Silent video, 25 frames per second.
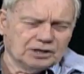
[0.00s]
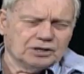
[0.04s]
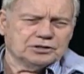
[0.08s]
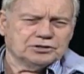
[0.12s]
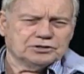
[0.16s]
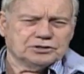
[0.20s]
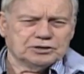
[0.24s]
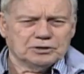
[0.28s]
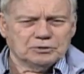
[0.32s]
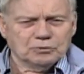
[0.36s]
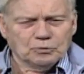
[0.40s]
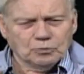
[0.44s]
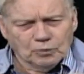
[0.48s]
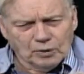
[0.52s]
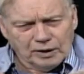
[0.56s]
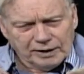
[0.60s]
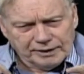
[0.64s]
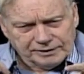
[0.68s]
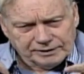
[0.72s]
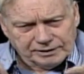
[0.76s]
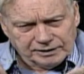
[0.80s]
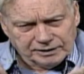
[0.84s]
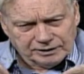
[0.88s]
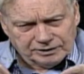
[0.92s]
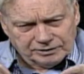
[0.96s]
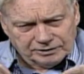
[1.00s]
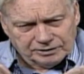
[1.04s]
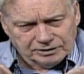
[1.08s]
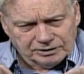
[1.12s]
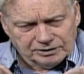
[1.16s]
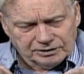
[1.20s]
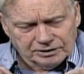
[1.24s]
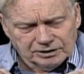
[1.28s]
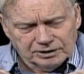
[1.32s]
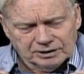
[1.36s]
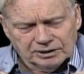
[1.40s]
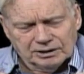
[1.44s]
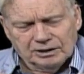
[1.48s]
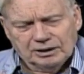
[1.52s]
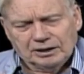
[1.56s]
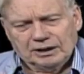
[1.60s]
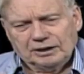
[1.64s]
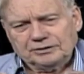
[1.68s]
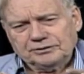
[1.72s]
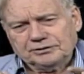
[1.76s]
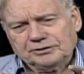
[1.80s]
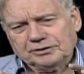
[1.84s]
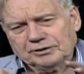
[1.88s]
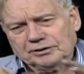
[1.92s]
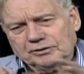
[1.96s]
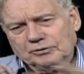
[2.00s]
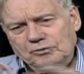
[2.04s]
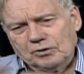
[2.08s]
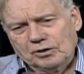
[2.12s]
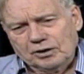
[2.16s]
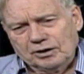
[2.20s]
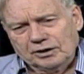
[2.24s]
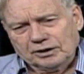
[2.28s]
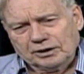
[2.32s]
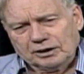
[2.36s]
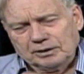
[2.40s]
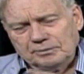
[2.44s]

she waited until the Warren